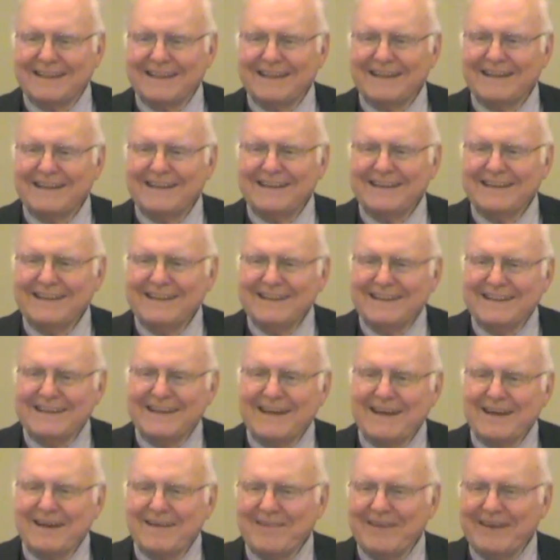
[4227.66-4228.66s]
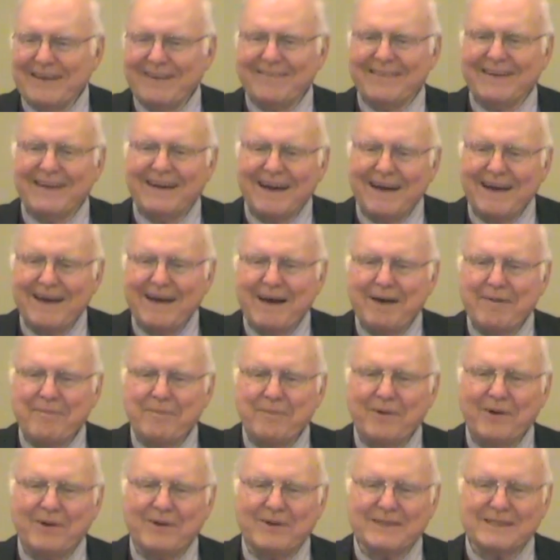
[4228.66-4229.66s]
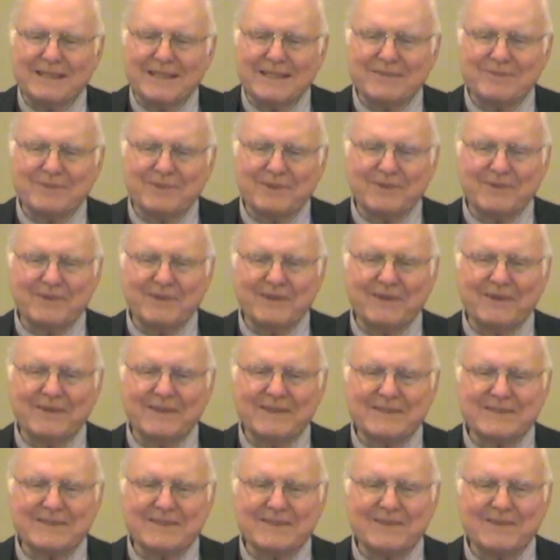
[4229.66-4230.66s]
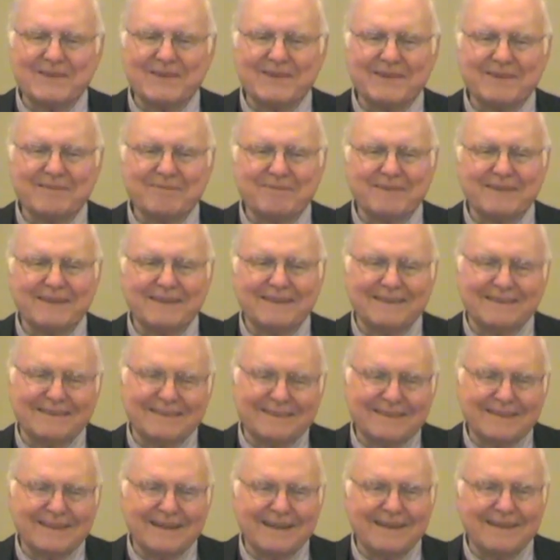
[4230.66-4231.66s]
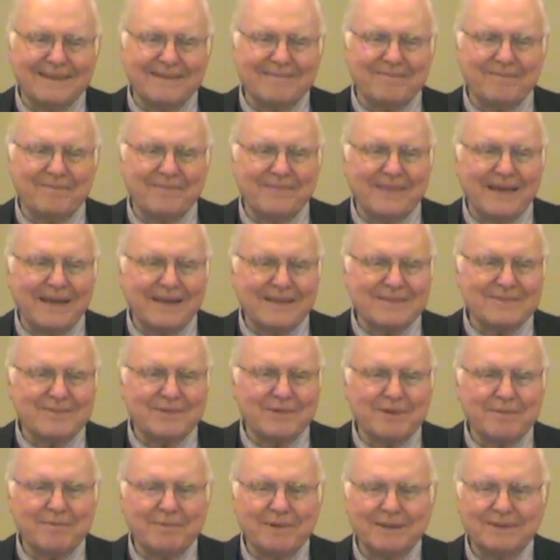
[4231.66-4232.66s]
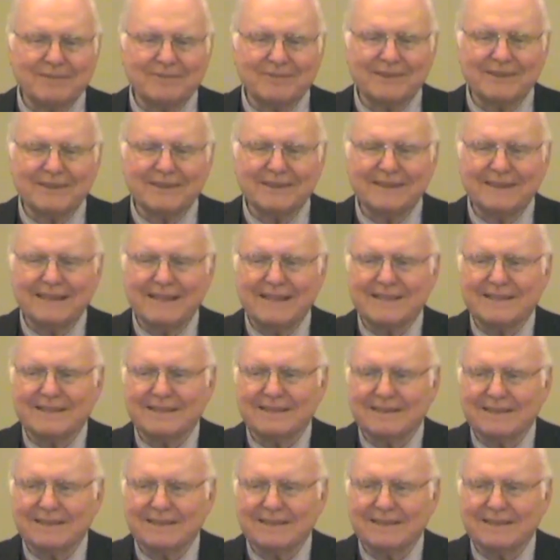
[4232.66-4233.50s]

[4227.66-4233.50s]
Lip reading: I apologize for going on so long, but thanks very much for your attention.